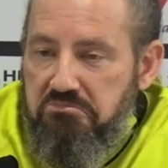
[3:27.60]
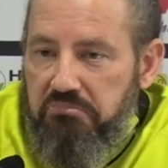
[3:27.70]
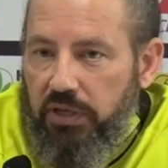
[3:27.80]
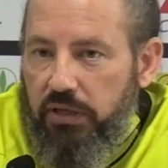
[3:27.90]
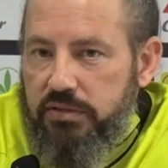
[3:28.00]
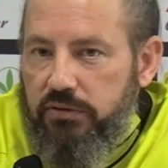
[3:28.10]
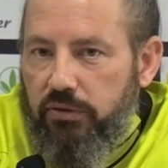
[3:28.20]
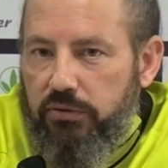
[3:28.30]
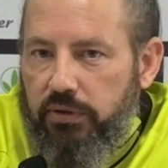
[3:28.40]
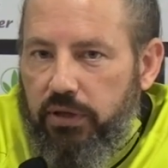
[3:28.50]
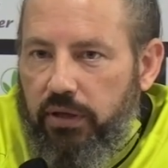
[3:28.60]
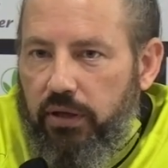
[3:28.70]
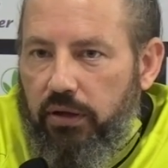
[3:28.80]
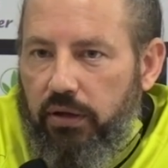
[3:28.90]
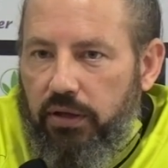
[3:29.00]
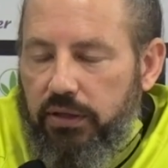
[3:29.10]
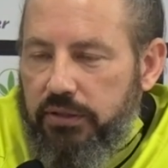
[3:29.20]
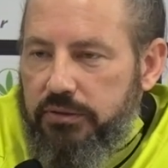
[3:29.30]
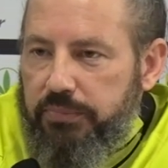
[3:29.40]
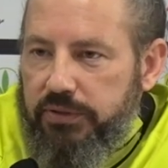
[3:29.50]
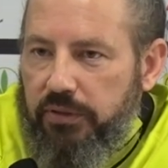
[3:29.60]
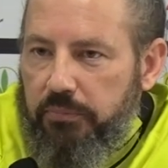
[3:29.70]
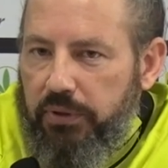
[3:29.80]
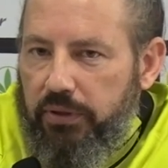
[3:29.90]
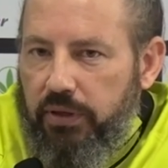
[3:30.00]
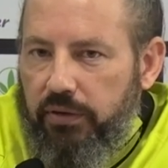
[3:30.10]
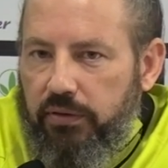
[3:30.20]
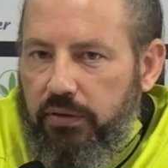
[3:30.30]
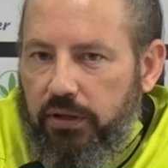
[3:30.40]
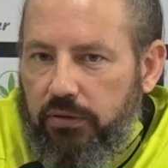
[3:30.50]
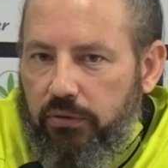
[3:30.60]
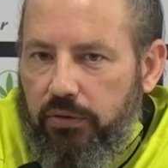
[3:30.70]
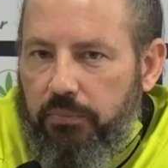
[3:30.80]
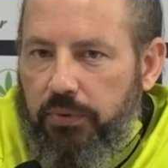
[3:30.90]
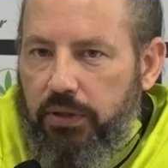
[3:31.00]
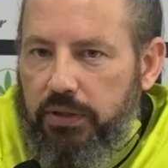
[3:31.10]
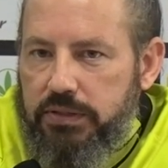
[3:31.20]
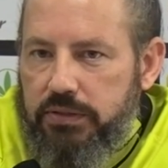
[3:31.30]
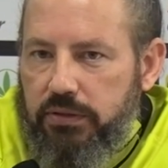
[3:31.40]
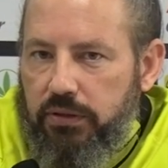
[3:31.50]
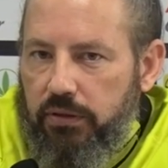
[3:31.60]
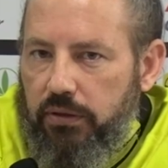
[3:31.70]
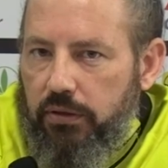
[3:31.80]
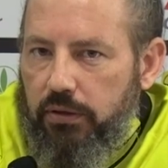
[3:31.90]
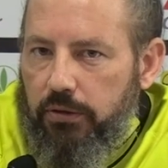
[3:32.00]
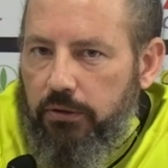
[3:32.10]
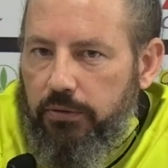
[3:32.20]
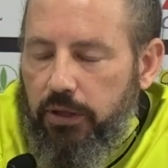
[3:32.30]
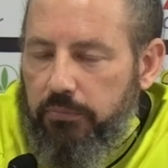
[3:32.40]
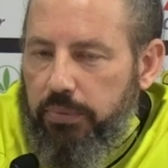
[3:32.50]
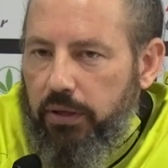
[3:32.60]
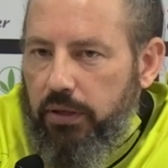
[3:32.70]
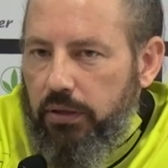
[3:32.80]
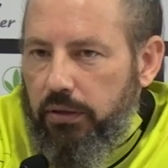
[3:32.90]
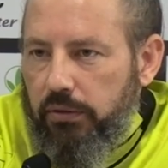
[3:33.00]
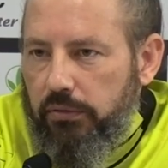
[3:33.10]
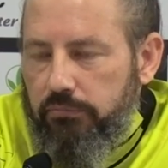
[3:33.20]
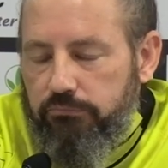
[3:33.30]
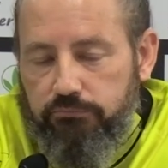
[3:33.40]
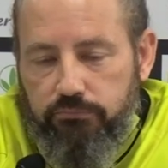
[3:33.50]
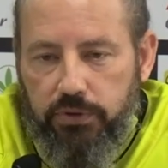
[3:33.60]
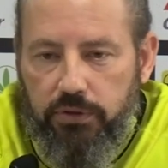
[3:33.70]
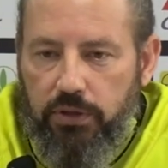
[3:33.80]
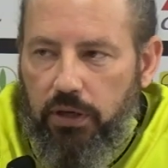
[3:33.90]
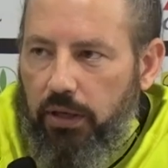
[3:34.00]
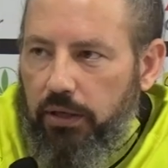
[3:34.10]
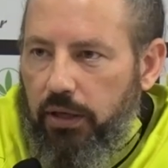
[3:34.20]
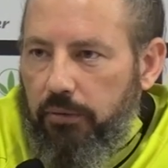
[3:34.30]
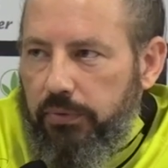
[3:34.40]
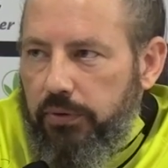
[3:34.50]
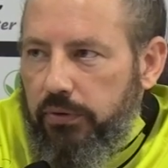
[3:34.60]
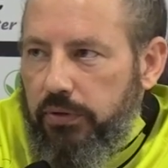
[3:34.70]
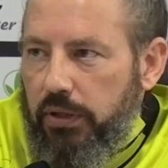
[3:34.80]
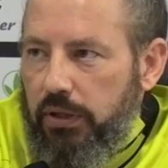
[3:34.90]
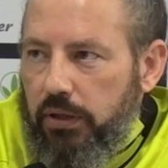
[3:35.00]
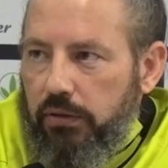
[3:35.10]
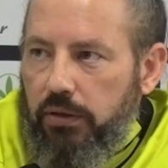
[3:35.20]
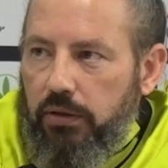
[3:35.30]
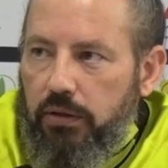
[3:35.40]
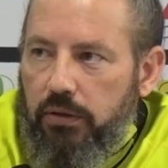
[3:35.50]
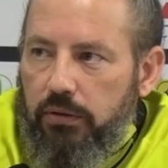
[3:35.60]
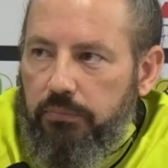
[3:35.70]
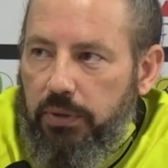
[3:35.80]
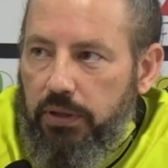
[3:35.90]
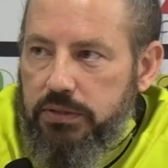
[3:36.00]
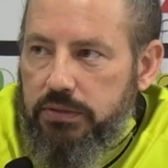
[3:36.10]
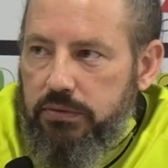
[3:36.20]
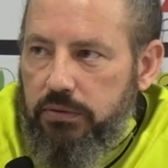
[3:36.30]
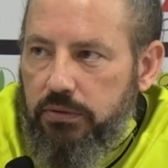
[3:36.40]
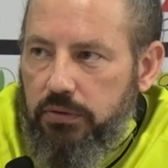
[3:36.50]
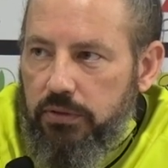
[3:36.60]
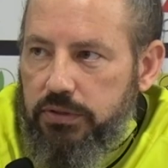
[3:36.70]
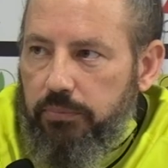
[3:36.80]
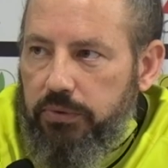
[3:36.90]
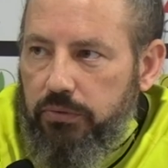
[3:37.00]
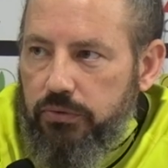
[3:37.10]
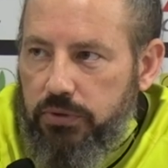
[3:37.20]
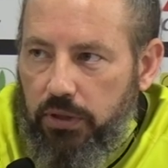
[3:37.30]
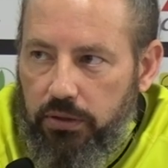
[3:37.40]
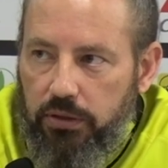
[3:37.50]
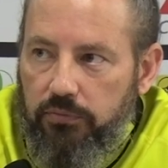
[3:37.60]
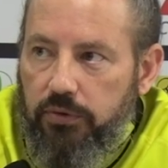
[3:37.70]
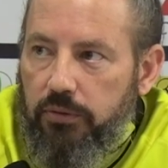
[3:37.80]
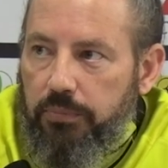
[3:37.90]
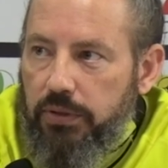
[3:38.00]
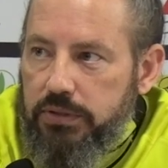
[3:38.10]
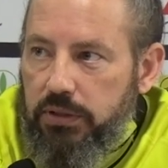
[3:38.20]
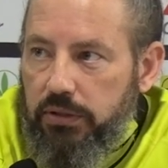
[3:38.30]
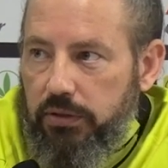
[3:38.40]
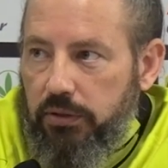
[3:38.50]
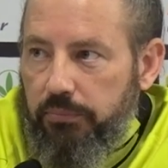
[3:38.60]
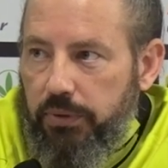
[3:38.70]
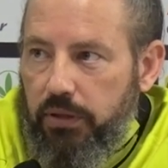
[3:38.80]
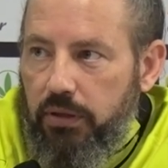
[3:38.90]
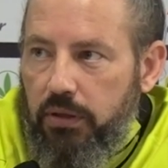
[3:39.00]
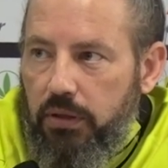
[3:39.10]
There is not any special player. I think that all the players that play in the lineup the other day, and the players, the substitutes, and even the players that didn't play,